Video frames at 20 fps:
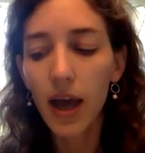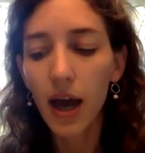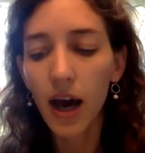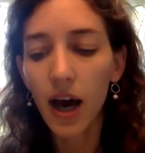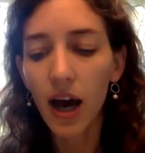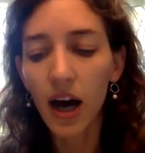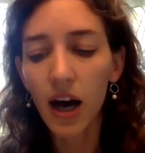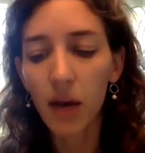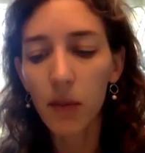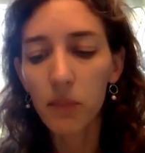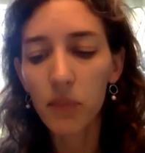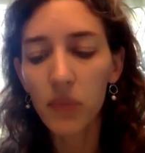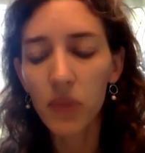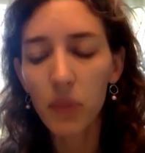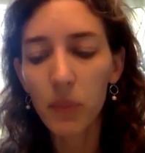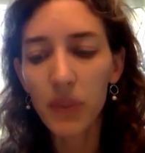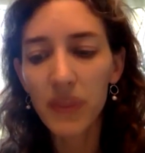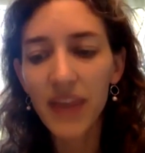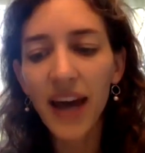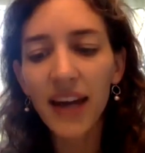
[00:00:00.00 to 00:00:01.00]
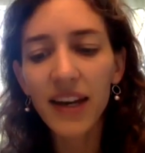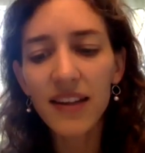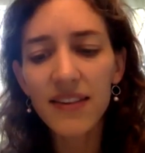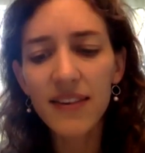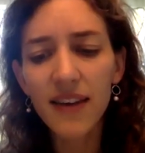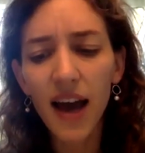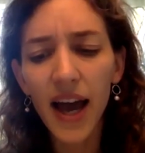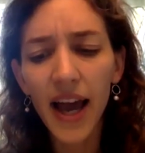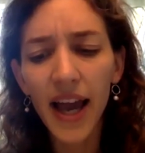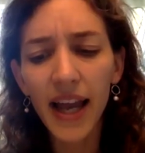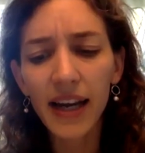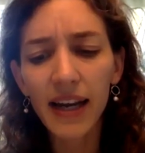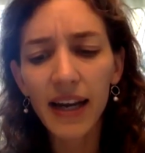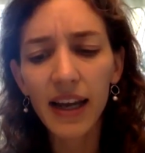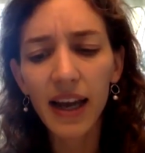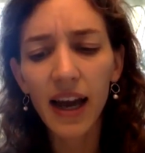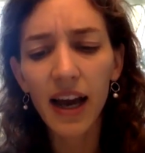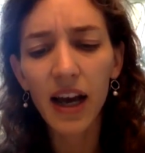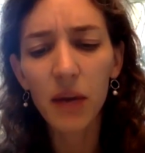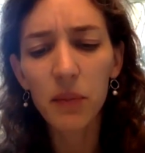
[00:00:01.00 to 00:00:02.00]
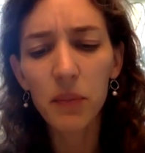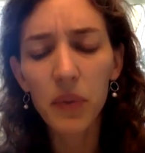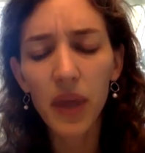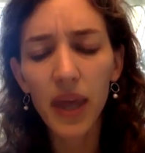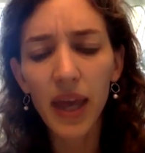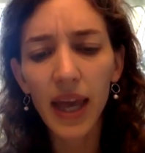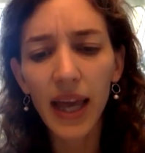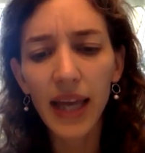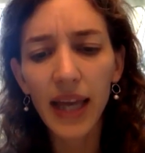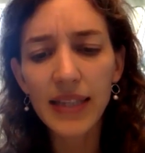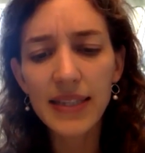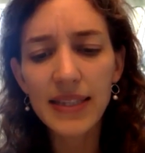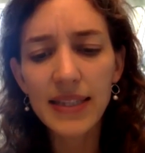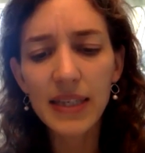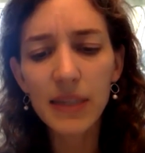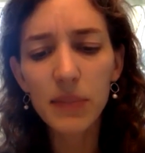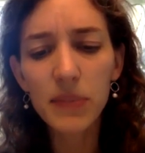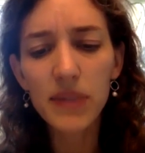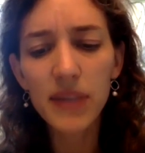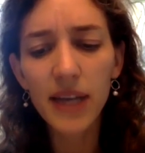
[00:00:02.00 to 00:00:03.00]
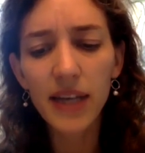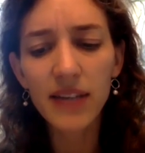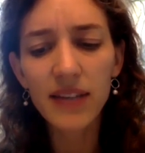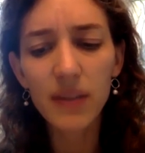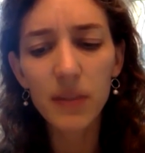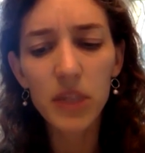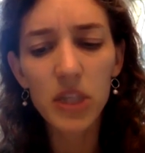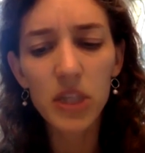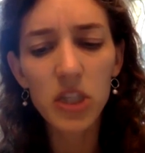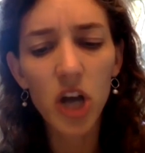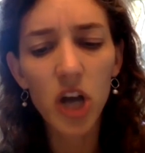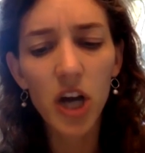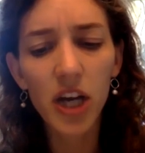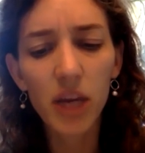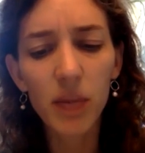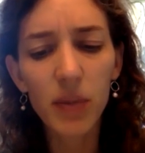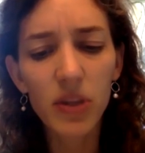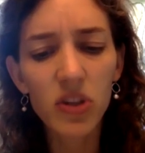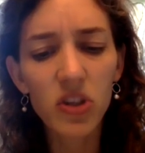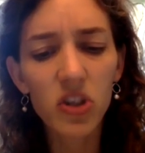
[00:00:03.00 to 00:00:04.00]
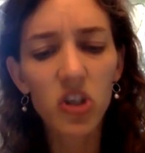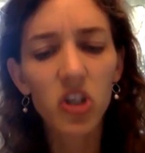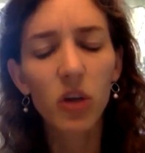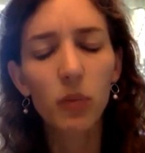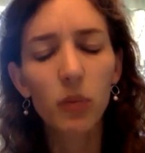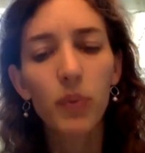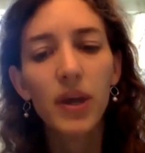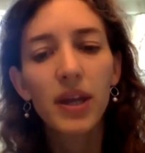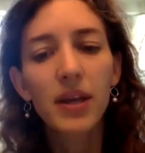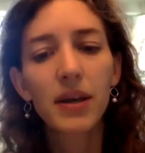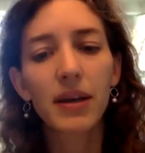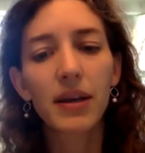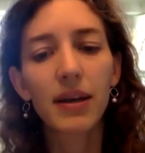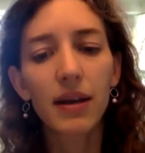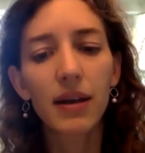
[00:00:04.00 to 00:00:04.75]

But that aside, it seems like some of the documents could have been